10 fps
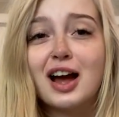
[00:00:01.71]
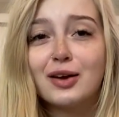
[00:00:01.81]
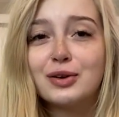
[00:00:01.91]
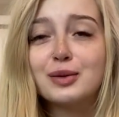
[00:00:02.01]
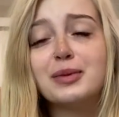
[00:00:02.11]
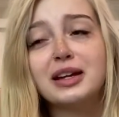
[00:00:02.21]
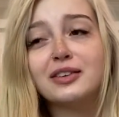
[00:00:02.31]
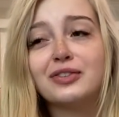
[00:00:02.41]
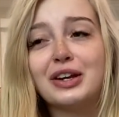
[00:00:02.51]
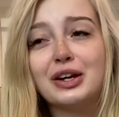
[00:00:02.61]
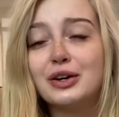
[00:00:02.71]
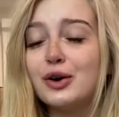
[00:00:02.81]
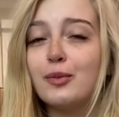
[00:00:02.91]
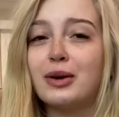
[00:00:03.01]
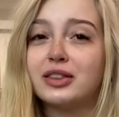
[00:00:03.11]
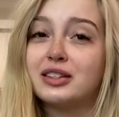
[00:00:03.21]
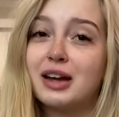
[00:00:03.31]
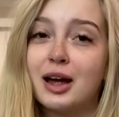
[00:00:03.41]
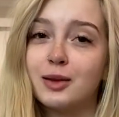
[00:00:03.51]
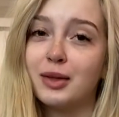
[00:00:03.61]
I want to make a video about the
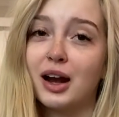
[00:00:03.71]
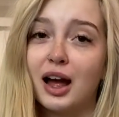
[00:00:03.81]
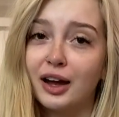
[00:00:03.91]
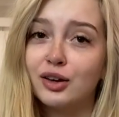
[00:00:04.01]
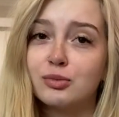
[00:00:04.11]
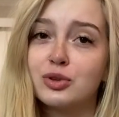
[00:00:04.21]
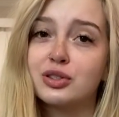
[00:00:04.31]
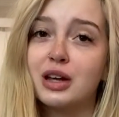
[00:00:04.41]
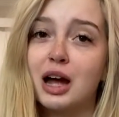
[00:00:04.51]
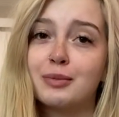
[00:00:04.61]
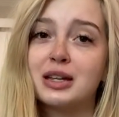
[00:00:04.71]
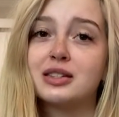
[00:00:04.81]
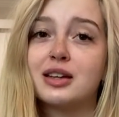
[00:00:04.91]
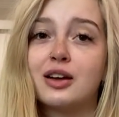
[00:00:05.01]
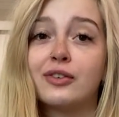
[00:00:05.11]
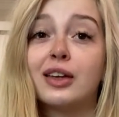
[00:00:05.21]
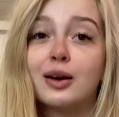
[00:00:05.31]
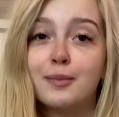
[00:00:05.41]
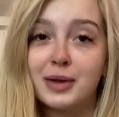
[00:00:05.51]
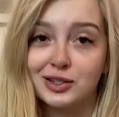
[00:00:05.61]
time that I almost got myself in
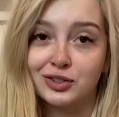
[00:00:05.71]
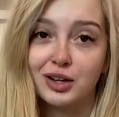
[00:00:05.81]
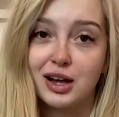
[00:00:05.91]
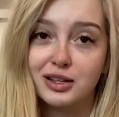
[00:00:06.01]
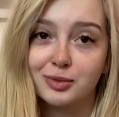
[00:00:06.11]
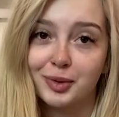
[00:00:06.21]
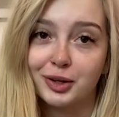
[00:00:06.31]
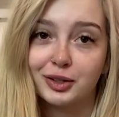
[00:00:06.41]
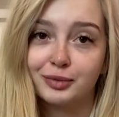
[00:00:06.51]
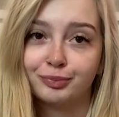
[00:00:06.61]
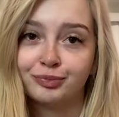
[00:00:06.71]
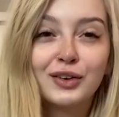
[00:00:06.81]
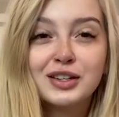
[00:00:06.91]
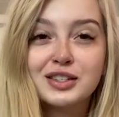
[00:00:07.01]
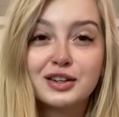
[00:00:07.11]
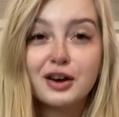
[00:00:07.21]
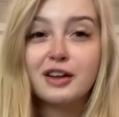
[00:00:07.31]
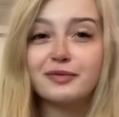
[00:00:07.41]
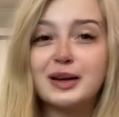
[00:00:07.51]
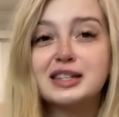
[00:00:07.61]
a mental hospital. I want to start
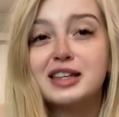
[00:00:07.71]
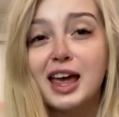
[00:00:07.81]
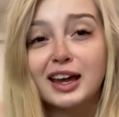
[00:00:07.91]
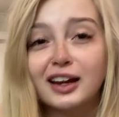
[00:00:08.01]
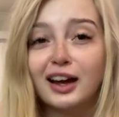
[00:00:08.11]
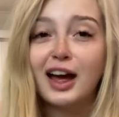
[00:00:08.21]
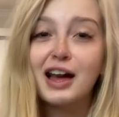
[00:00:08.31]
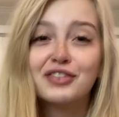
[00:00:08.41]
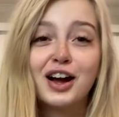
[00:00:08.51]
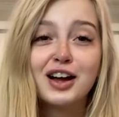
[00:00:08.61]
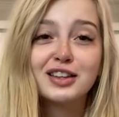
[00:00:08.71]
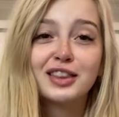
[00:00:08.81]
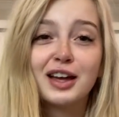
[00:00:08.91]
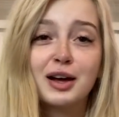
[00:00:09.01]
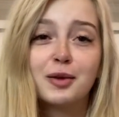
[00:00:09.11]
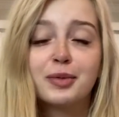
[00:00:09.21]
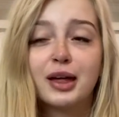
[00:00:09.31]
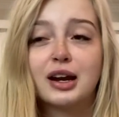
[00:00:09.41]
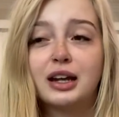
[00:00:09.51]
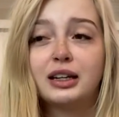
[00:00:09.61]
off by saying I have gotten the help
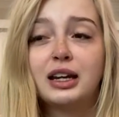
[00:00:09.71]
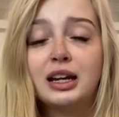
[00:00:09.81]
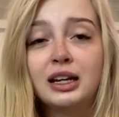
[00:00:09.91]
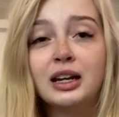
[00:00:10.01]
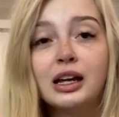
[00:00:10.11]
that I need.